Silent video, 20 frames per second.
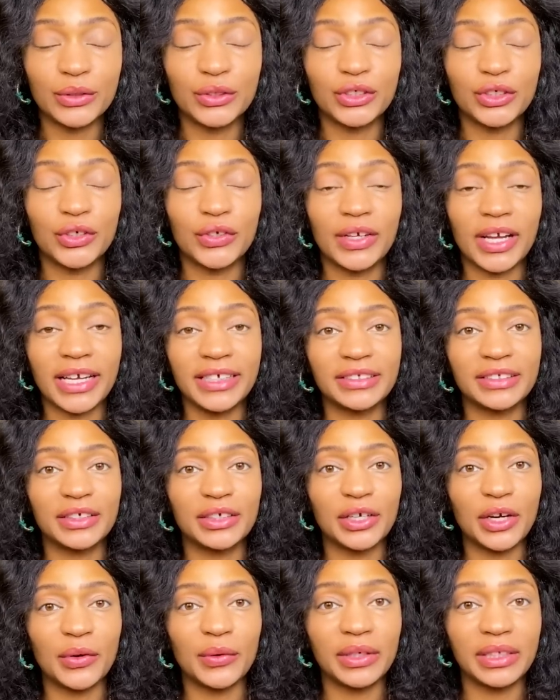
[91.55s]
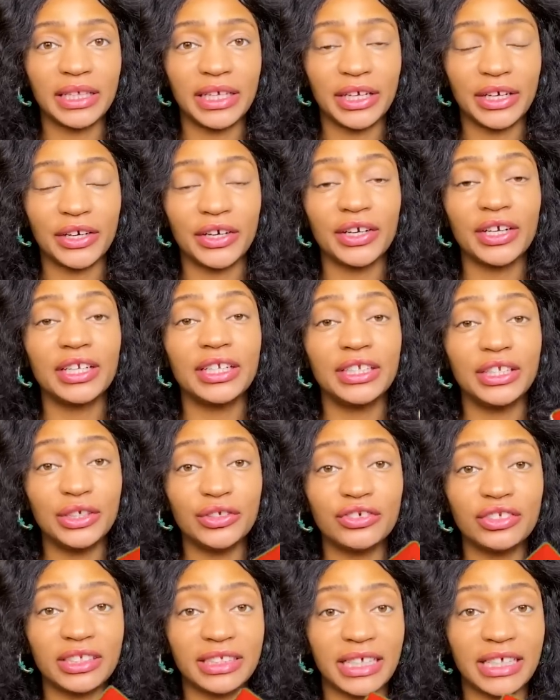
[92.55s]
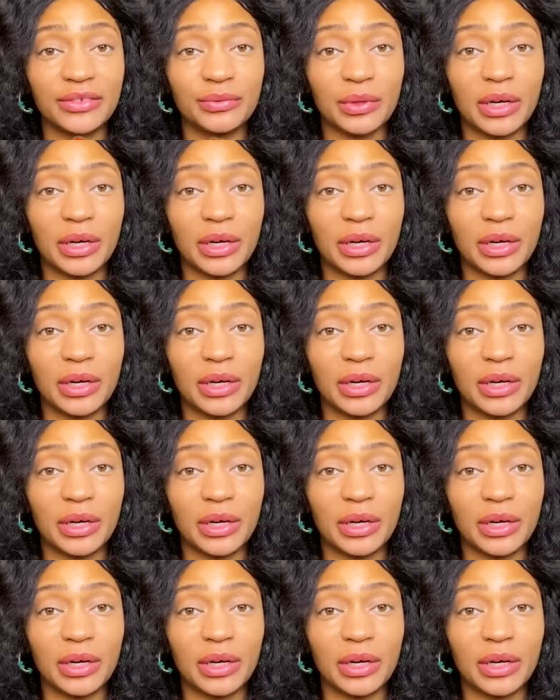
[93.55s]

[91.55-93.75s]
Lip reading: So you guys can go in there, and usually that's